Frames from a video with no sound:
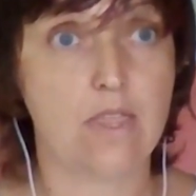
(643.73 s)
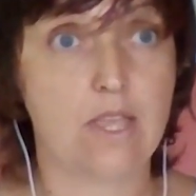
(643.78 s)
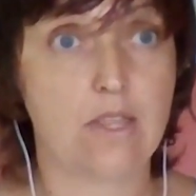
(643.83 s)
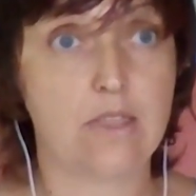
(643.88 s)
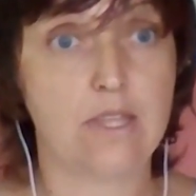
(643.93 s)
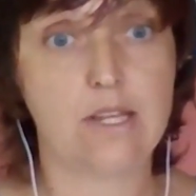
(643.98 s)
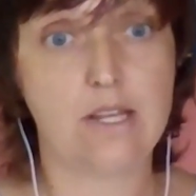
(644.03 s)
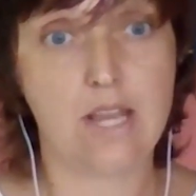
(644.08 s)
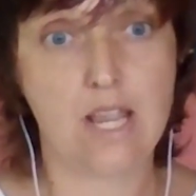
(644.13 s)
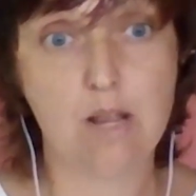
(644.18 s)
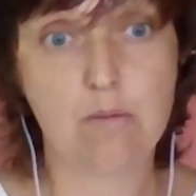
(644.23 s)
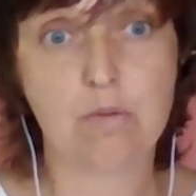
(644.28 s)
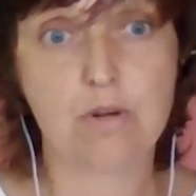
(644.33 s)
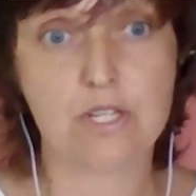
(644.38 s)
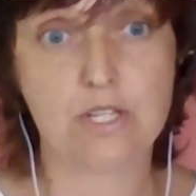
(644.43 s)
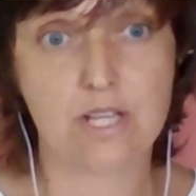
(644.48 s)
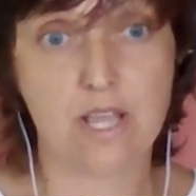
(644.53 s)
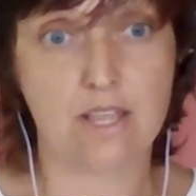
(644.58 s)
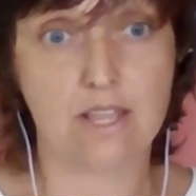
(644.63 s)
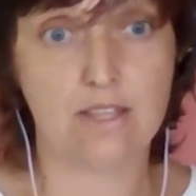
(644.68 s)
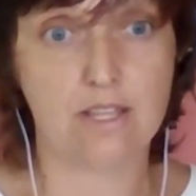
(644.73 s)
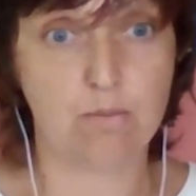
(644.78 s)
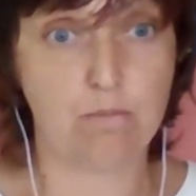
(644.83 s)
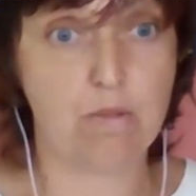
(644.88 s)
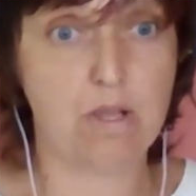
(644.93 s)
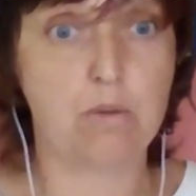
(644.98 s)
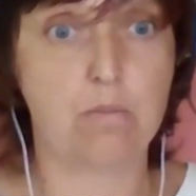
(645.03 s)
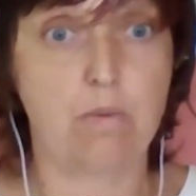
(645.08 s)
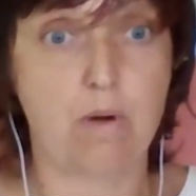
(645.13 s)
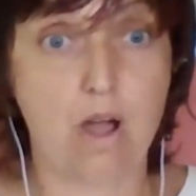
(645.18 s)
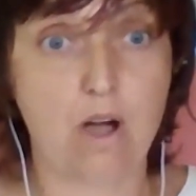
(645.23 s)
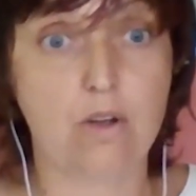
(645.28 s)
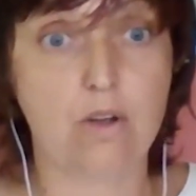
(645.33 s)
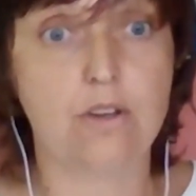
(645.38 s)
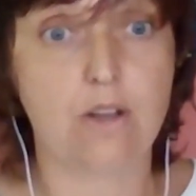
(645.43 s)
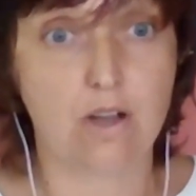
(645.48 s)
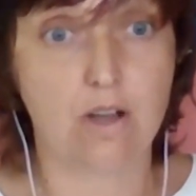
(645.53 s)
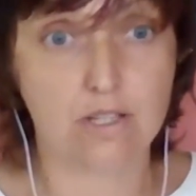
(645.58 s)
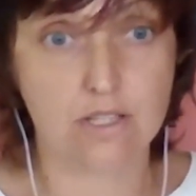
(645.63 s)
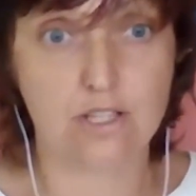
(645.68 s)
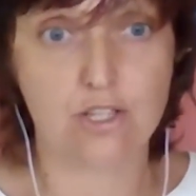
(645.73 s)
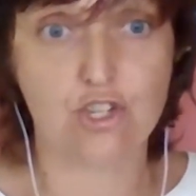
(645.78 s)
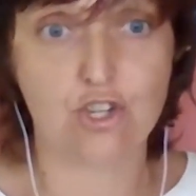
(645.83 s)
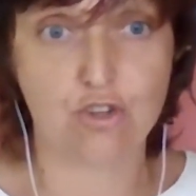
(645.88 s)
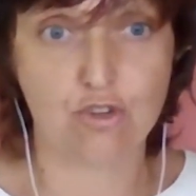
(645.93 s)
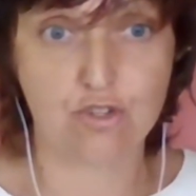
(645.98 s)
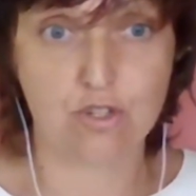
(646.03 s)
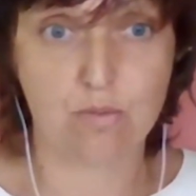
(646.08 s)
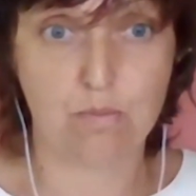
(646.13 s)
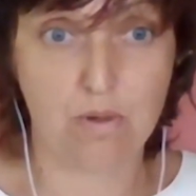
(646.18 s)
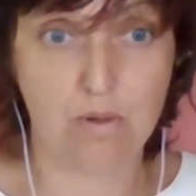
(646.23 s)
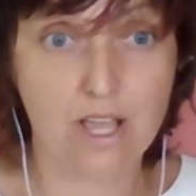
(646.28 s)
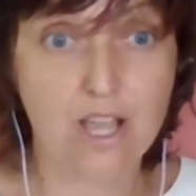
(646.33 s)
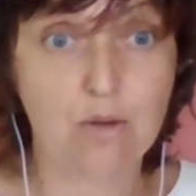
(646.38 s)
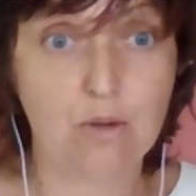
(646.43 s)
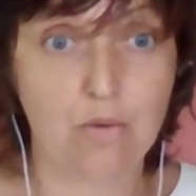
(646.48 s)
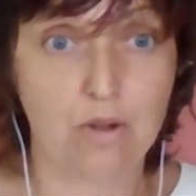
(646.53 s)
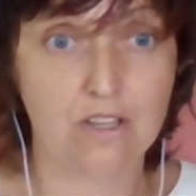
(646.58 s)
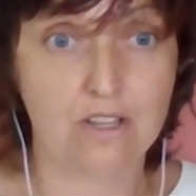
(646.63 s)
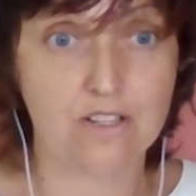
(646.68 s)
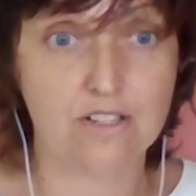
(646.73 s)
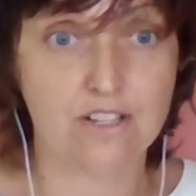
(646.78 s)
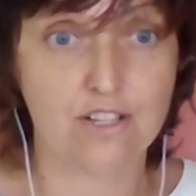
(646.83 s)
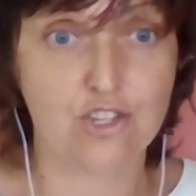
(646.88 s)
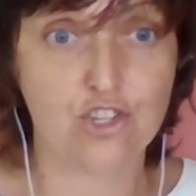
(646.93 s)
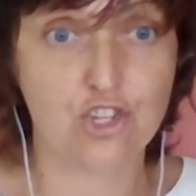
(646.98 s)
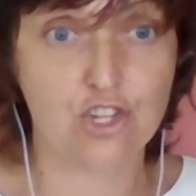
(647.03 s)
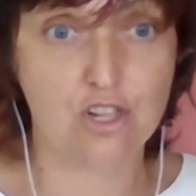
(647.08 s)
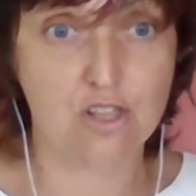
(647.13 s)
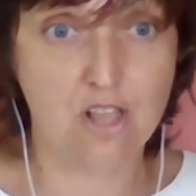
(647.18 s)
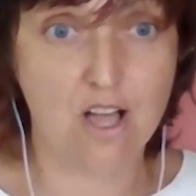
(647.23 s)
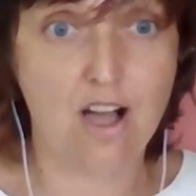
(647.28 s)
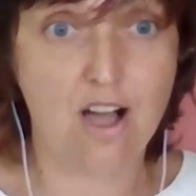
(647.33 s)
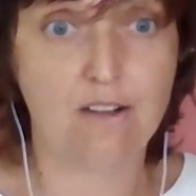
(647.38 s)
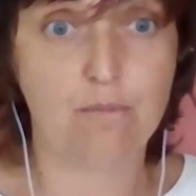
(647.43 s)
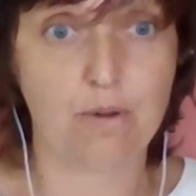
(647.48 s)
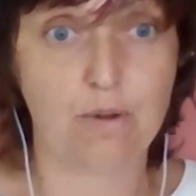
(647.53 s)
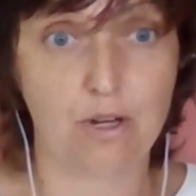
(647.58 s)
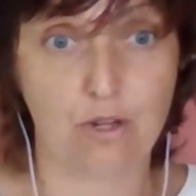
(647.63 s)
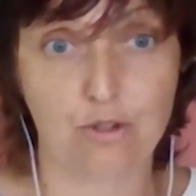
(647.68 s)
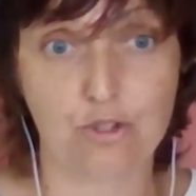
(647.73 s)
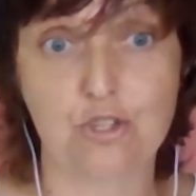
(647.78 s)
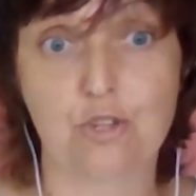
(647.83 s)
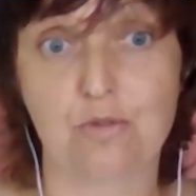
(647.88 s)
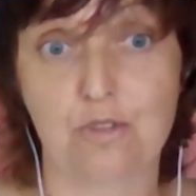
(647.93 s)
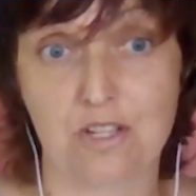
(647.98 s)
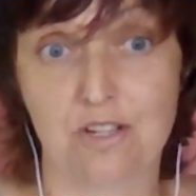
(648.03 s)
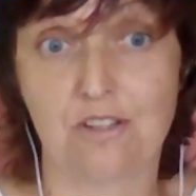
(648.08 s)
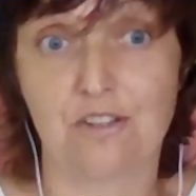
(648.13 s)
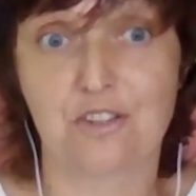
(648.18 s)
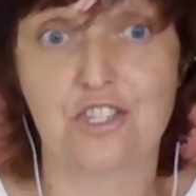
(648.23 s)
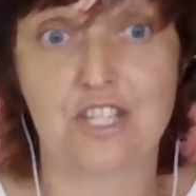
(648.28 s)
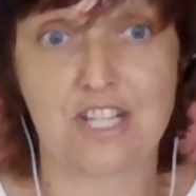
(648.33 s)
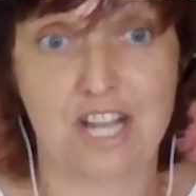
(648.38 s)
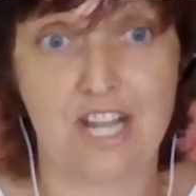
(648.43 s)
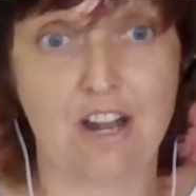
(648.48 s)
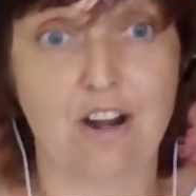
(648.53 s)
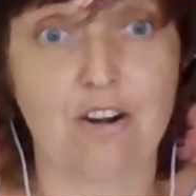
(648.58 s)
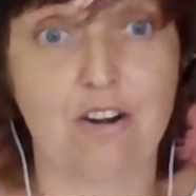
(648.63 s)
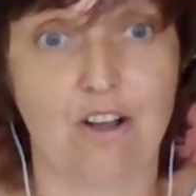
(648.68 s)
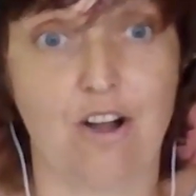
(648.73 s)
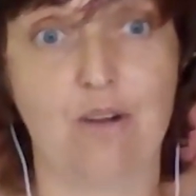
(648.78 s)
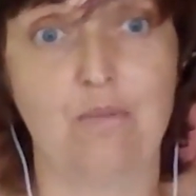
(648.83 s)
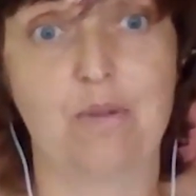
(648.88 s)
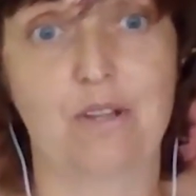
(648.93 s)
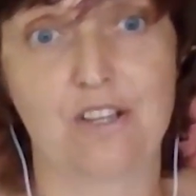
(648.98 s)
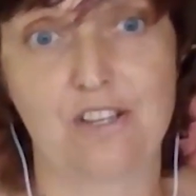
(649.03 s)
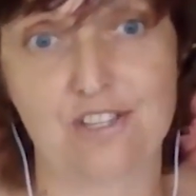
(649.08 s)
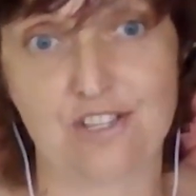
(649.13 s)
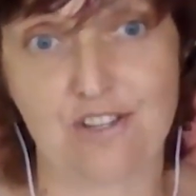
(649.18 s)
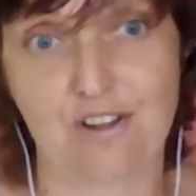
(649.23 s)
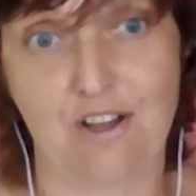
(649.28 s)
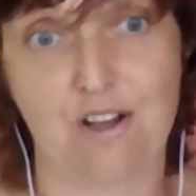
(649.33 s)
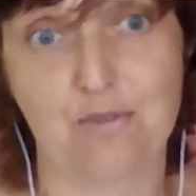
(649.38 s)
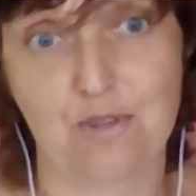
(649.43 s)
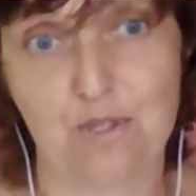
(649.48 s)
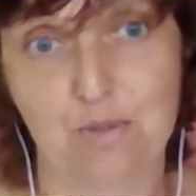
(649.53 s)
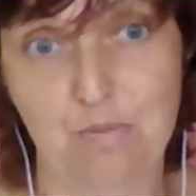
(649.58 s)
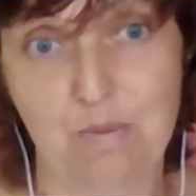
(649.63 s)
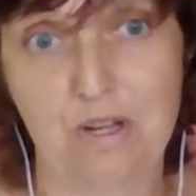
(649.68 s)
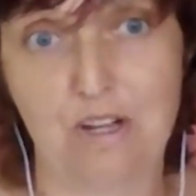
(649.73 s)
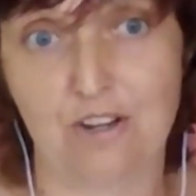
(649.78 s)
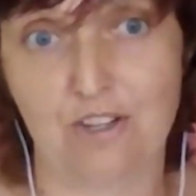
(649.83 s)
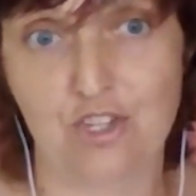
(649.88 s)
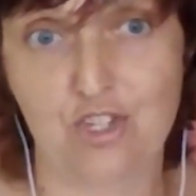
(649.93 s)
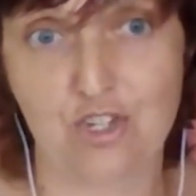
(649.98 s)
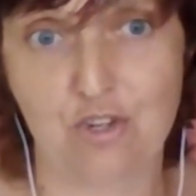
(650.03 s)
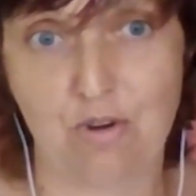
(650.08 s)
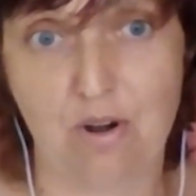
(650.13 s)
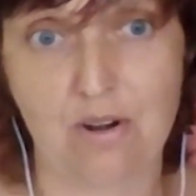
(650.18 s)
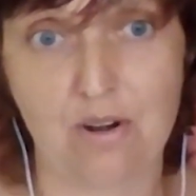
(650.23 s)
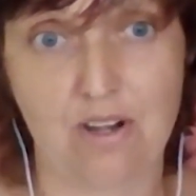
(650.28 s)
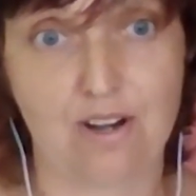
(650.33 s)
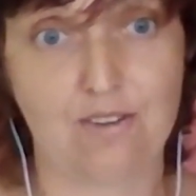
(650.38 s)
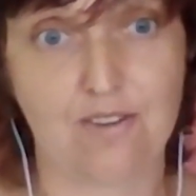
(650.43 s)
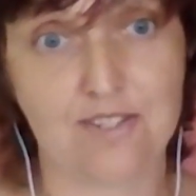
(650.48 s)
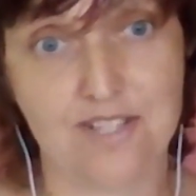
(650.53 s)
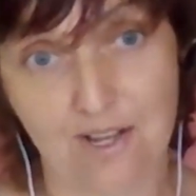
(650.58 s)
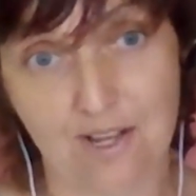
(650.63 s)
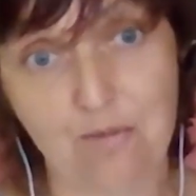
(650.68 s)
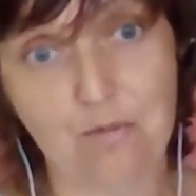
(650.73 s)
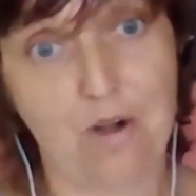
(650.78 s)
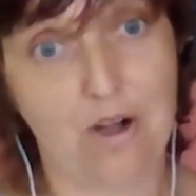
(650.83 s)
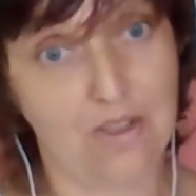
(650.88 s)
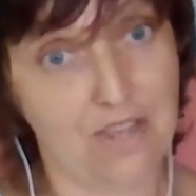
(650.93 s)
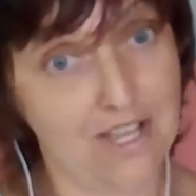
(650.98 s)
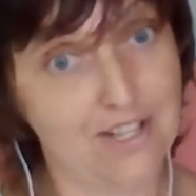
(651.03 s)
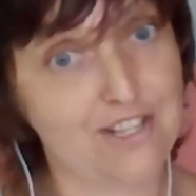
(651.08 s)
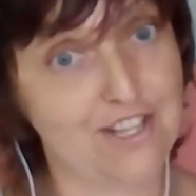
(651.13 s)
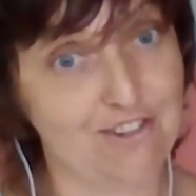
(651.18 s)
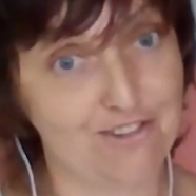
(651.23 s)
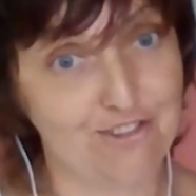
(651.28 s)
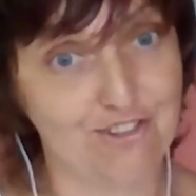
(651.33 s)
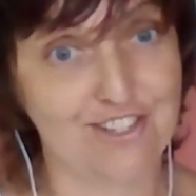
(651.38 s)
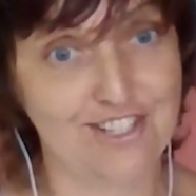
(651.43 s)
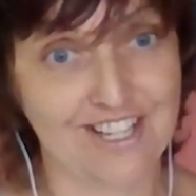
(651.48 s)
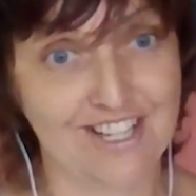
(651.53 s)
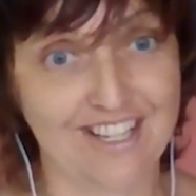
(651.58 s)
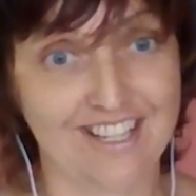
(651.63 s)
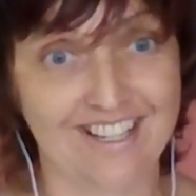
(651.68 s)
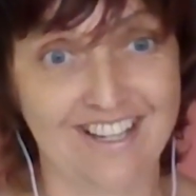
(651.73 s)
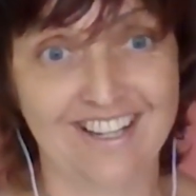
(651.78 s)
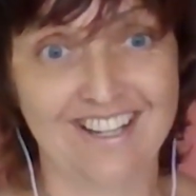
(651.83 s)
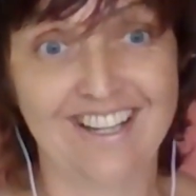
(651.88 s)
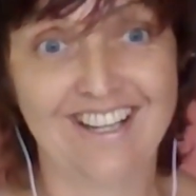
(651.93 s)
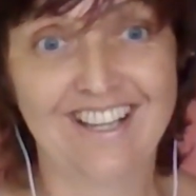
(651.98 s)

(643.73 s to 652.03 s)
then the neighbors had the big brown dog that she used to play with that she loved, but also was a little scared of because the dog was bigger and stronger. I was like, wow, that's interesting.